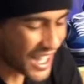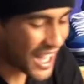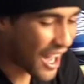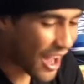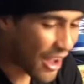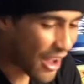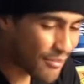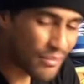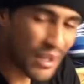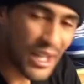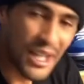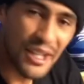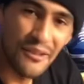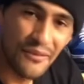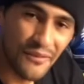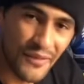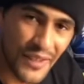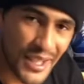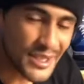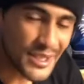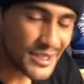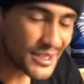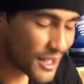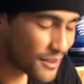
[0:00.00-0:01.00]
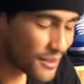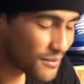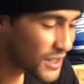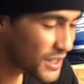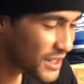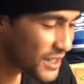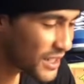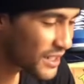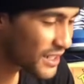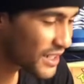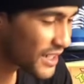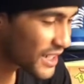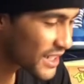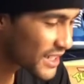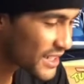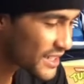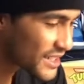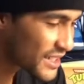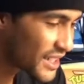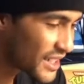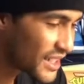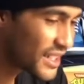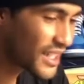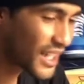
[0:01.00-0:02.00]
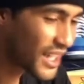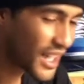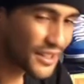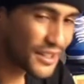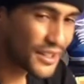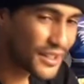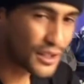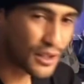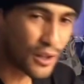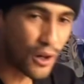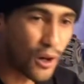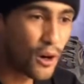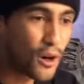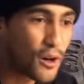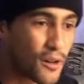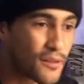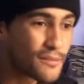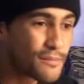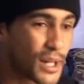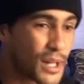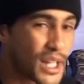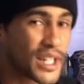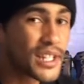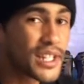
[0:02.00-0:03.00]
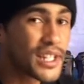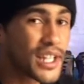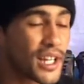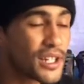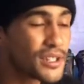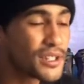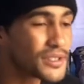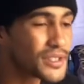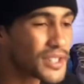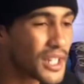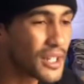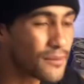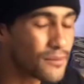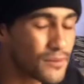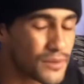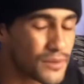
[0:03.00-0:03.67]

I manifest everything, like I said. I think all of my accounts have